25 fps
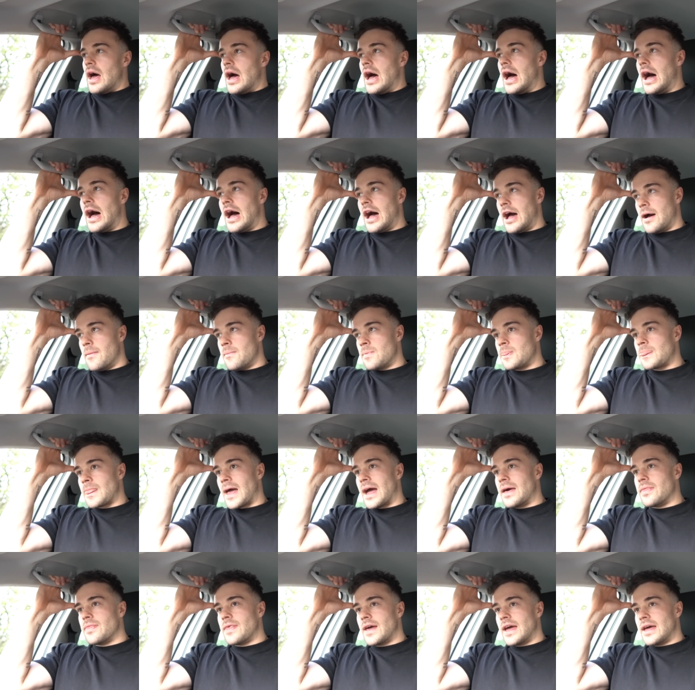Um,
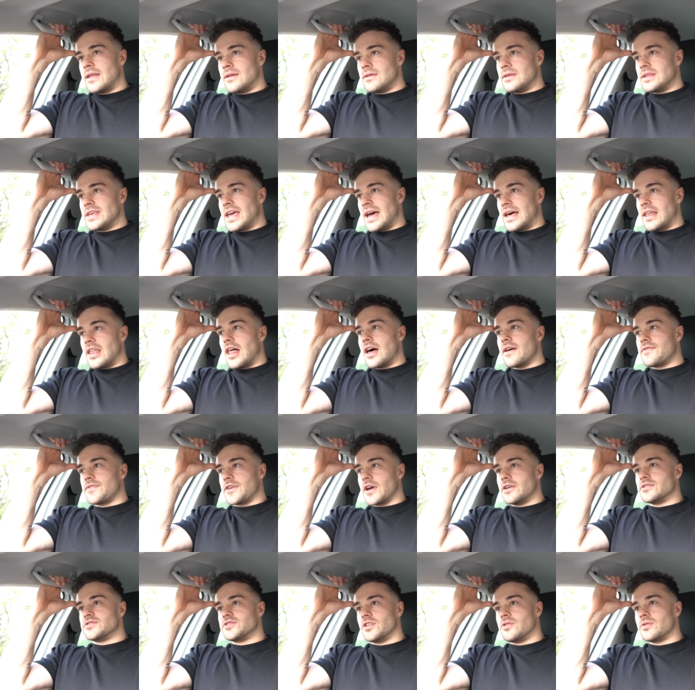and then yeah, life
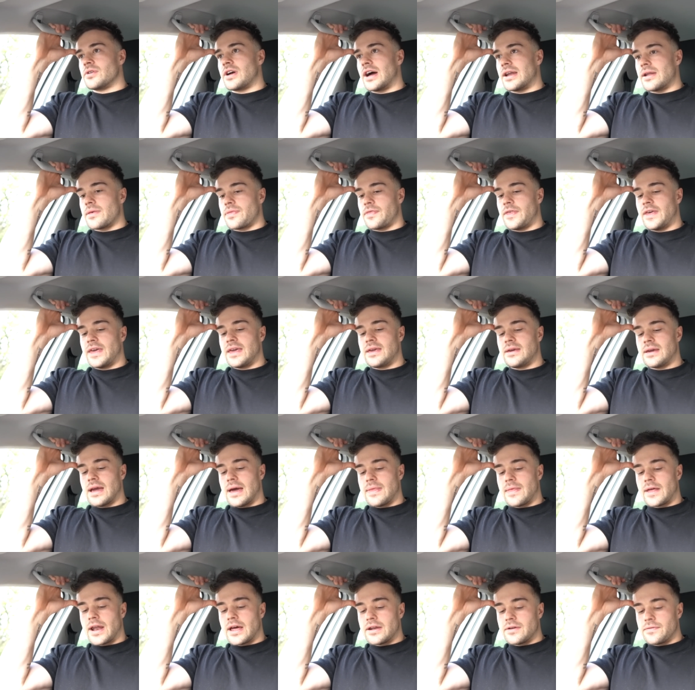goes on kind of thing.
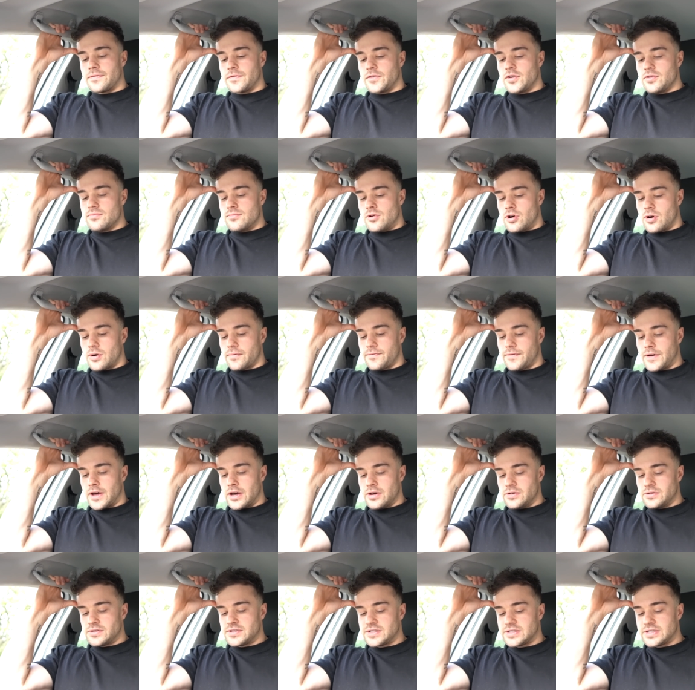And then I had a few more of
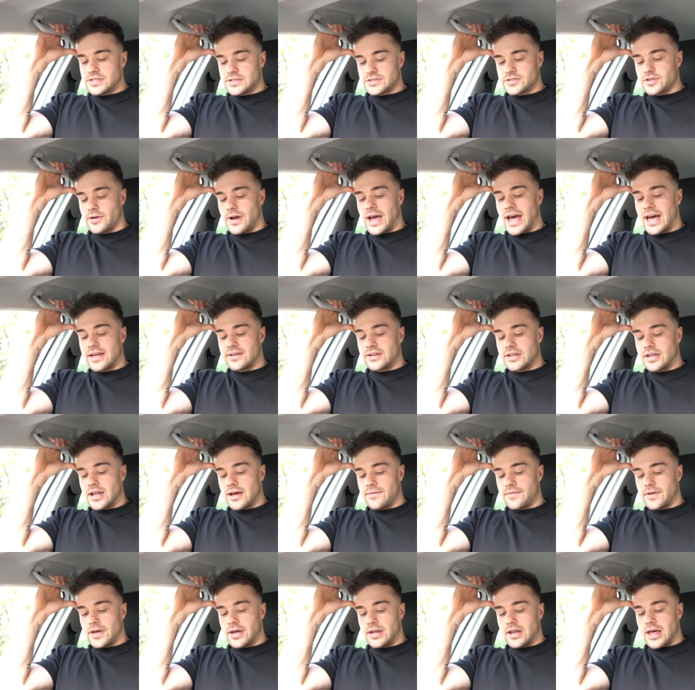those. So I had
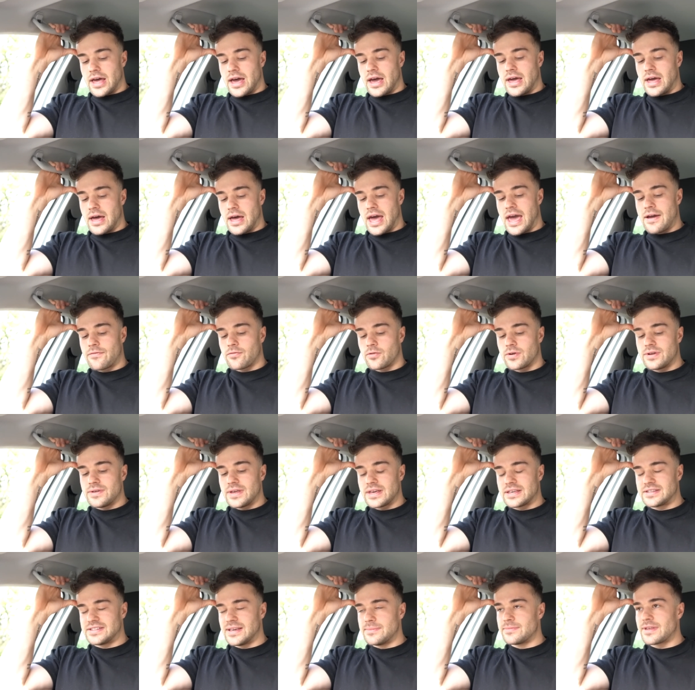another like every.
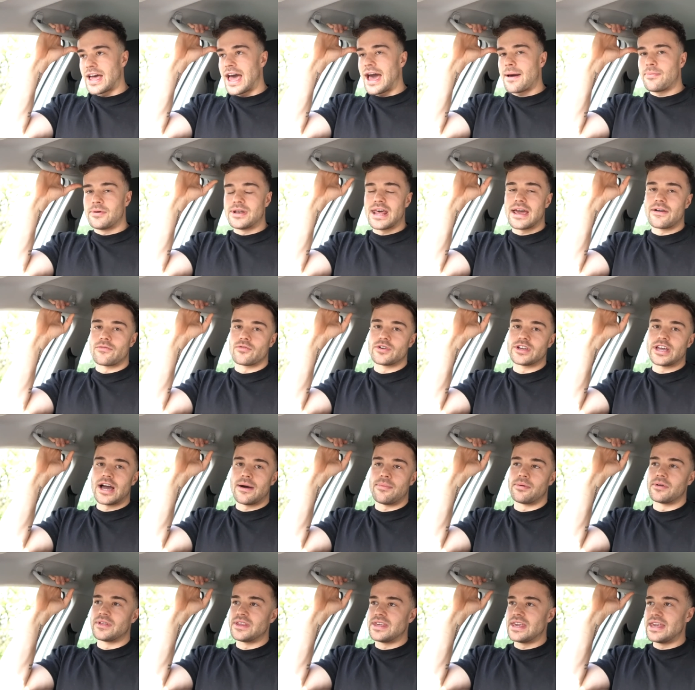It seemed to happen every
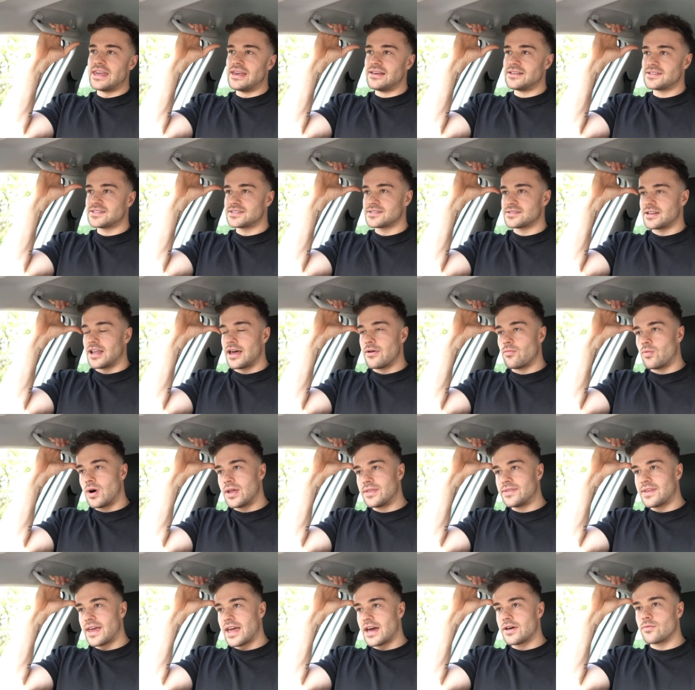couple of years. Like
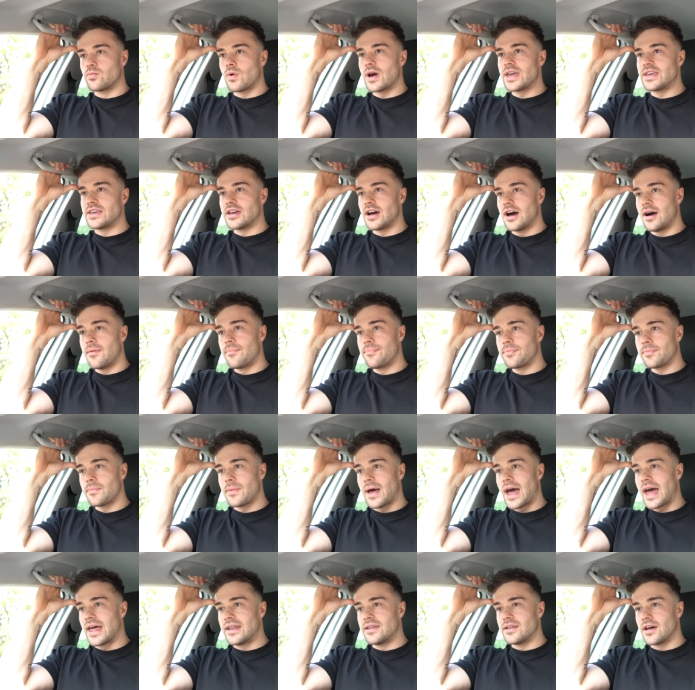one day I'd wake up
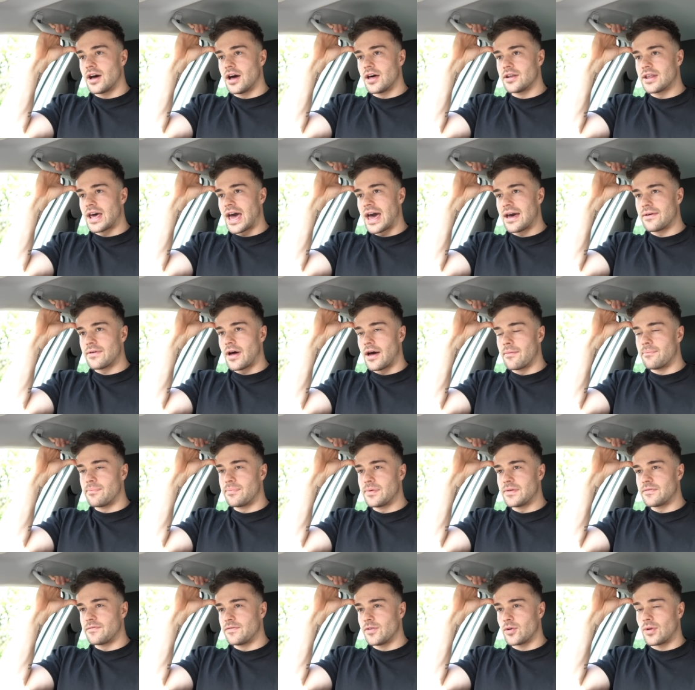and I'd have
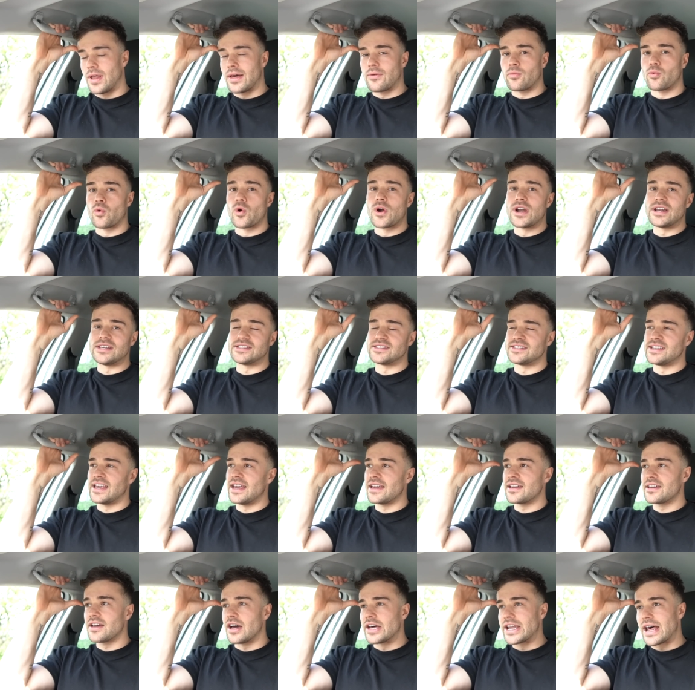I'd feel like really
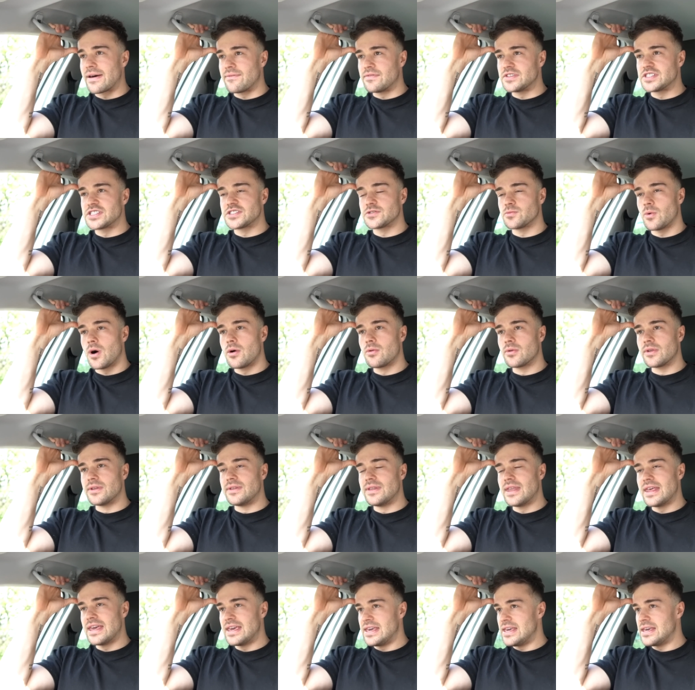sick. I'd have this
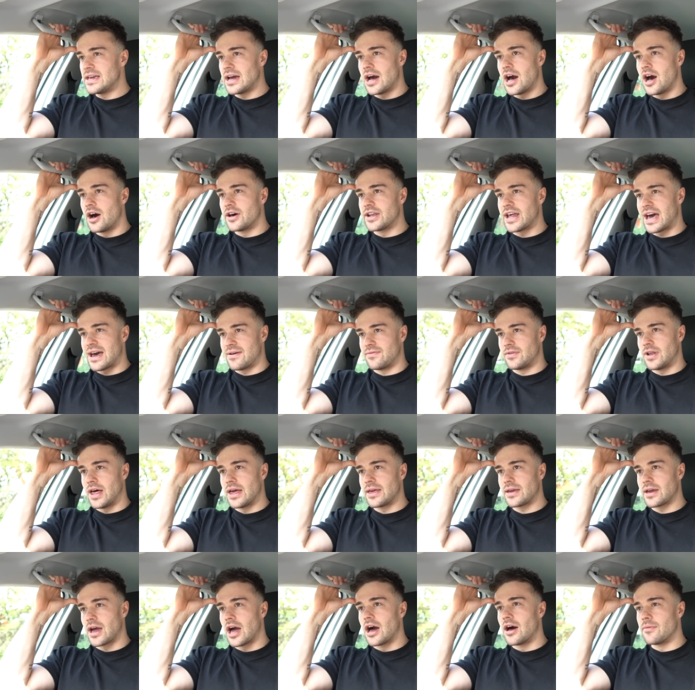swollen knee. I'd have
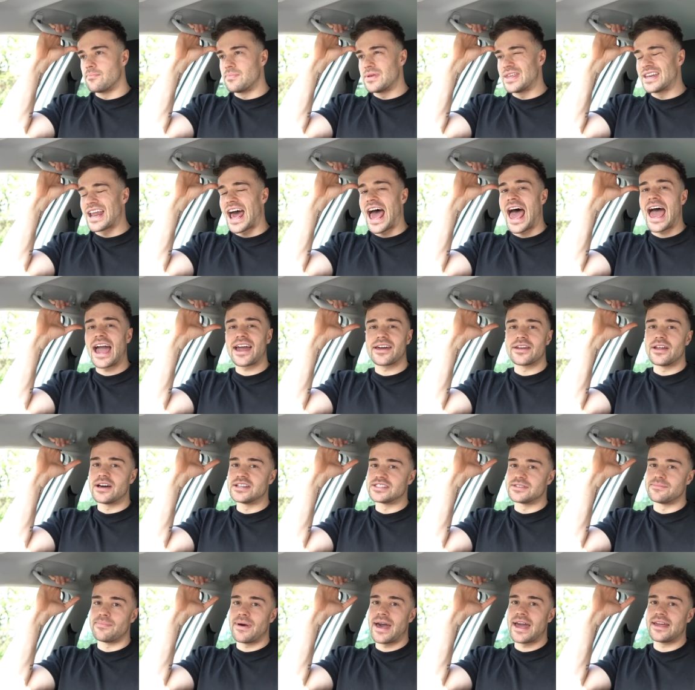like I'd be in
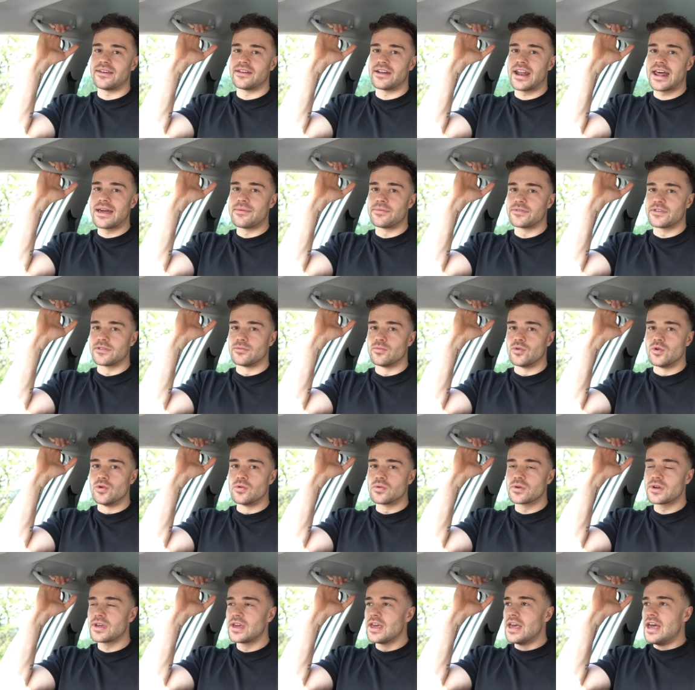agonizing pain, unable to
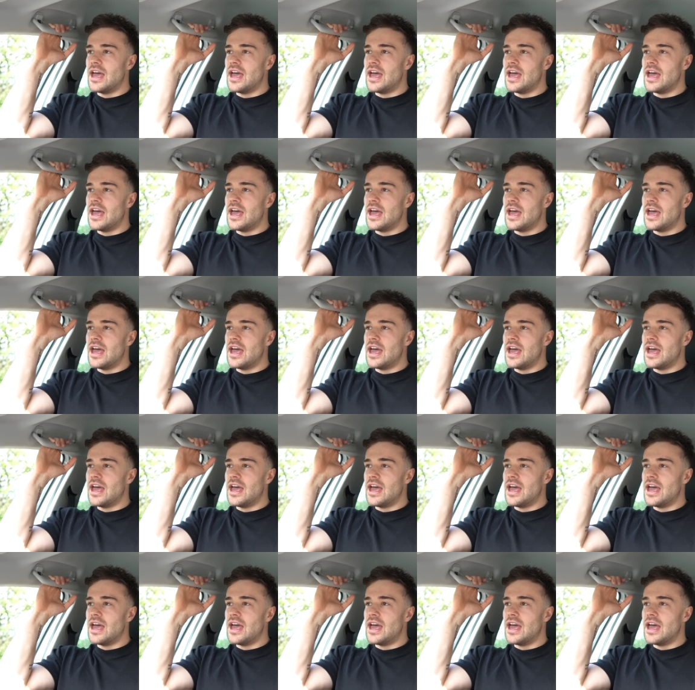walk.